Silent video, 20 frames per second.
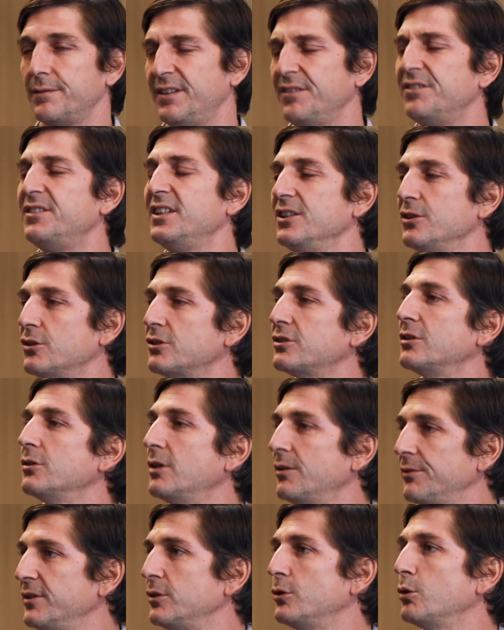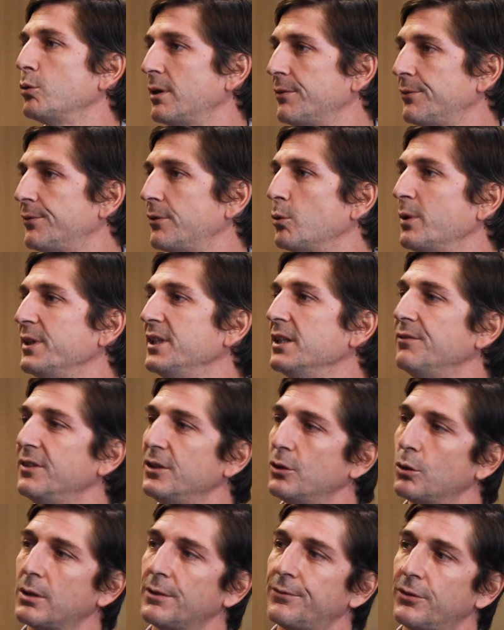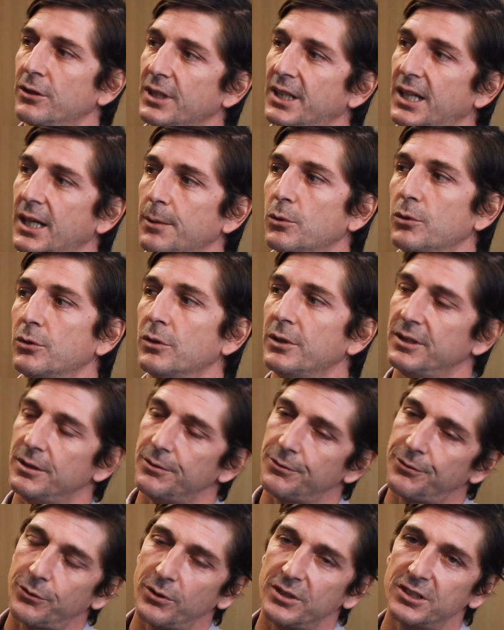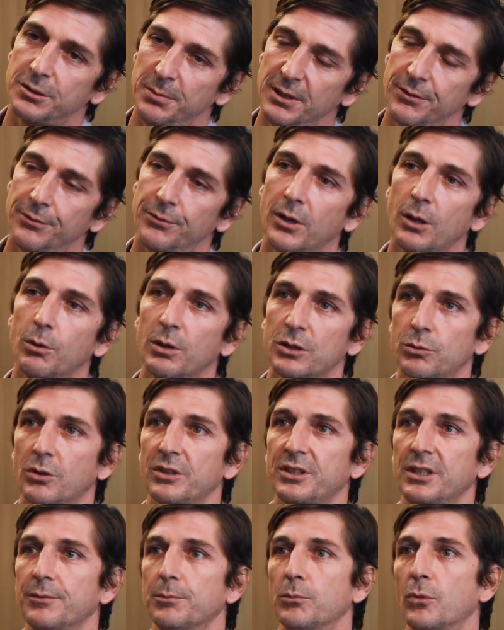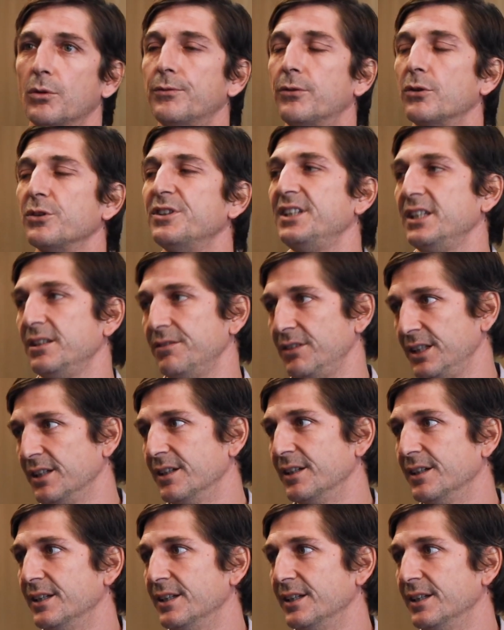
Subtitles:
15 years. Videographer, wedding videographer in Cabo, and in France before I was working more for TV.